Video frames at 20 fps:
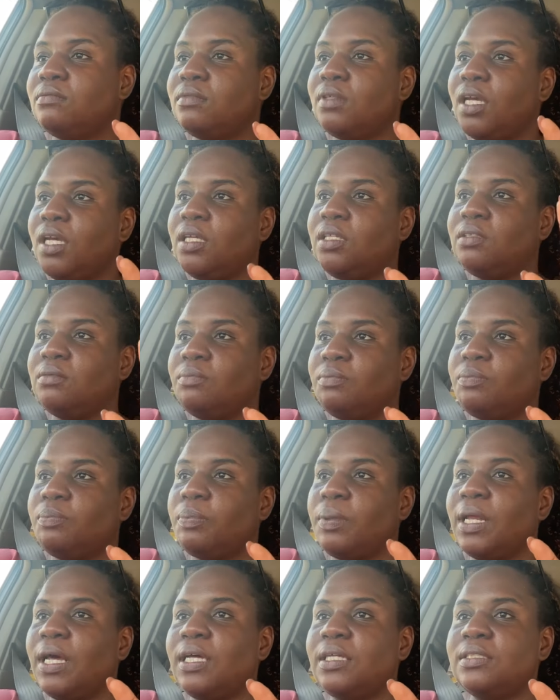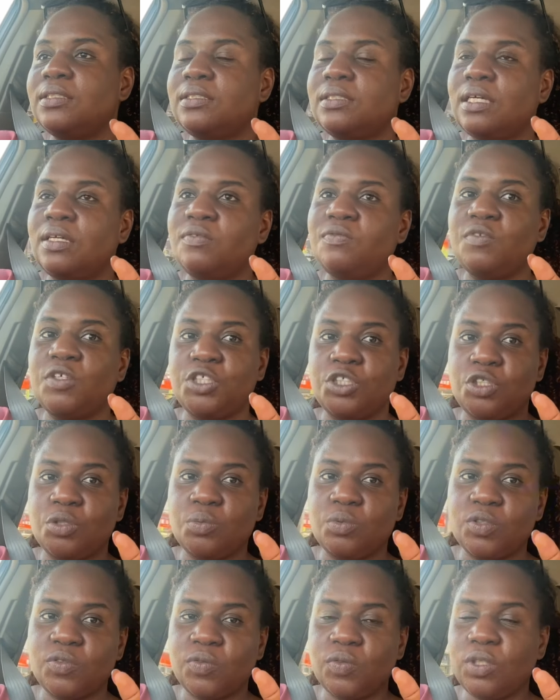in plants and
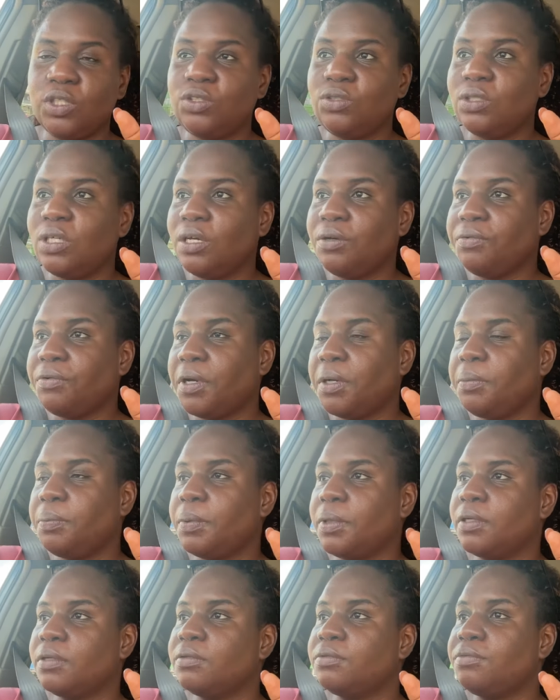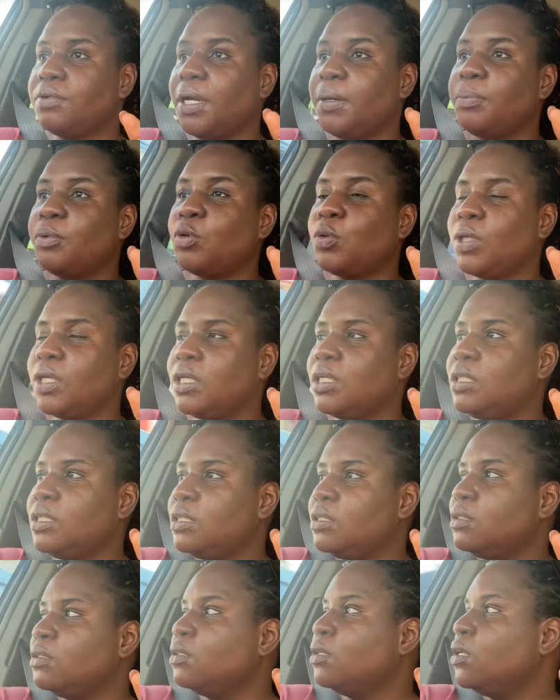vegetables for it to get ripe quickly,
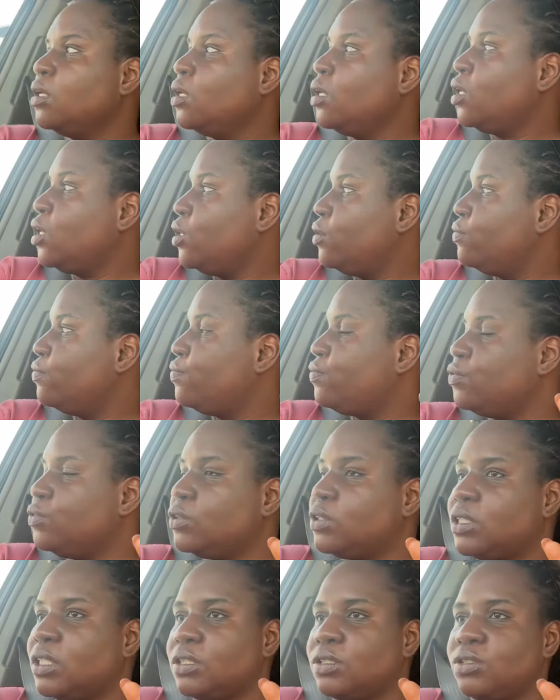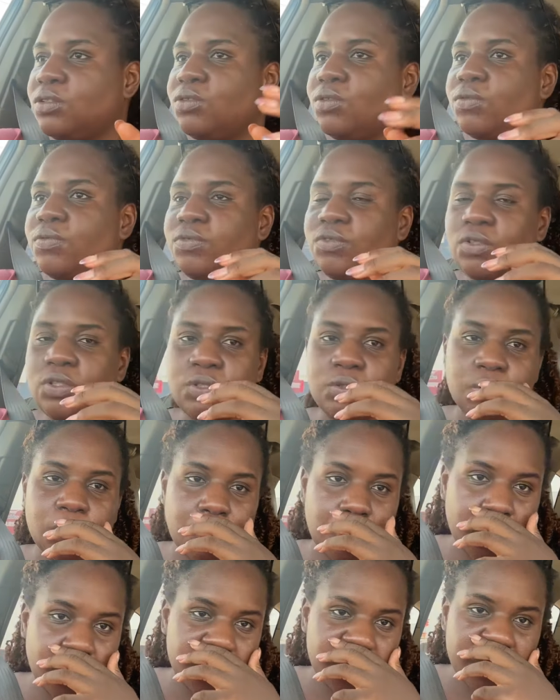and fruits and stuff, so it's not
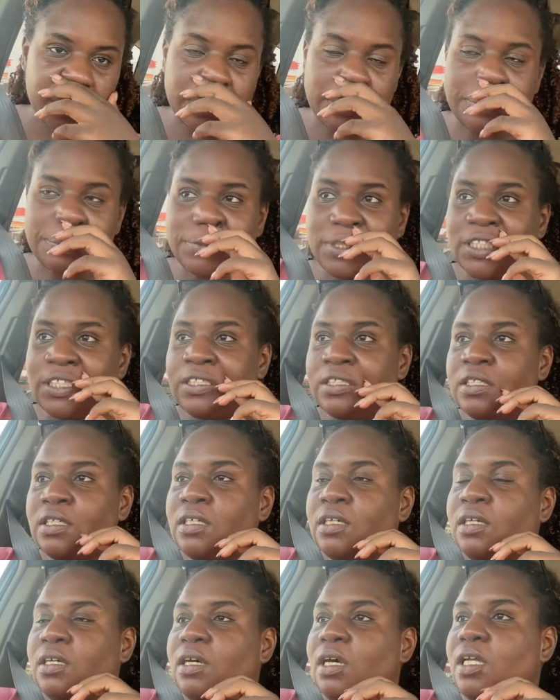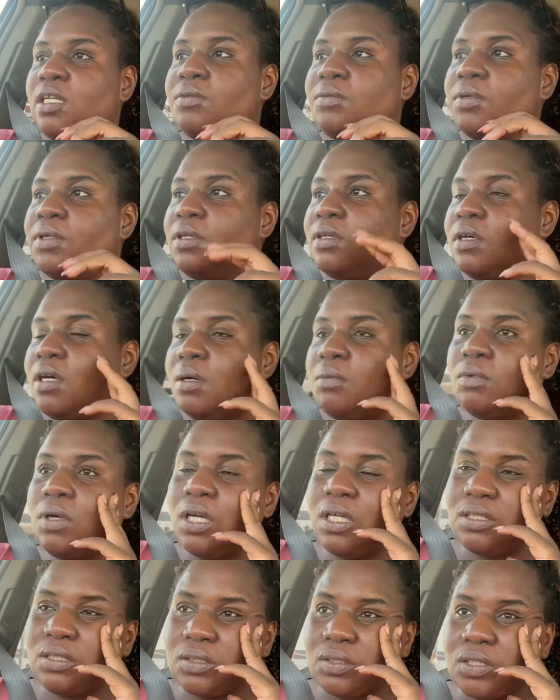covered. Anyway, I'm
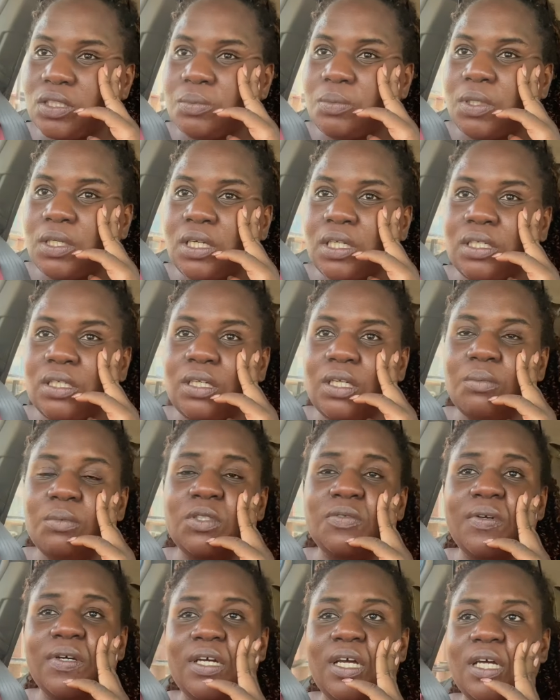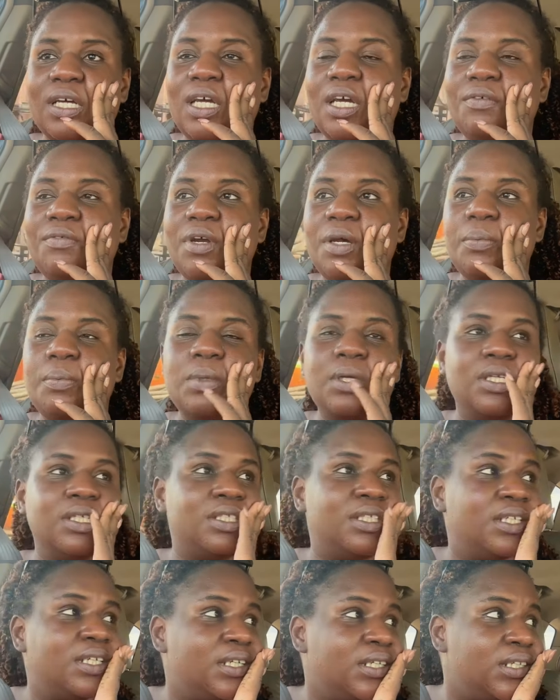heading to the market now. Let me see if I can get ripe
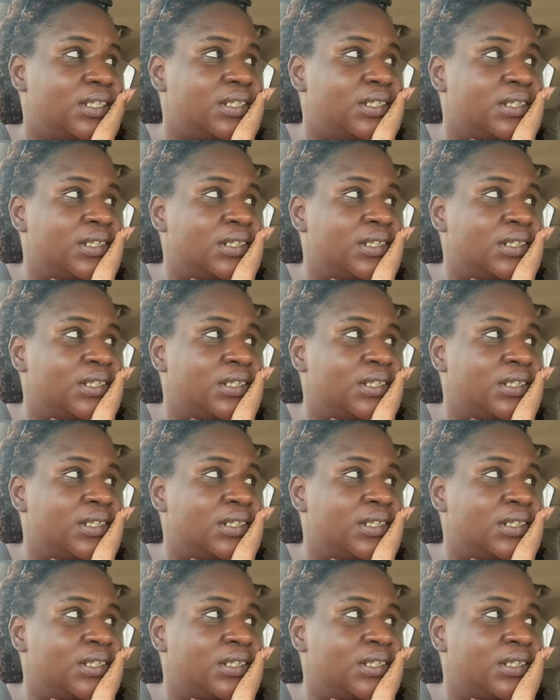plantain.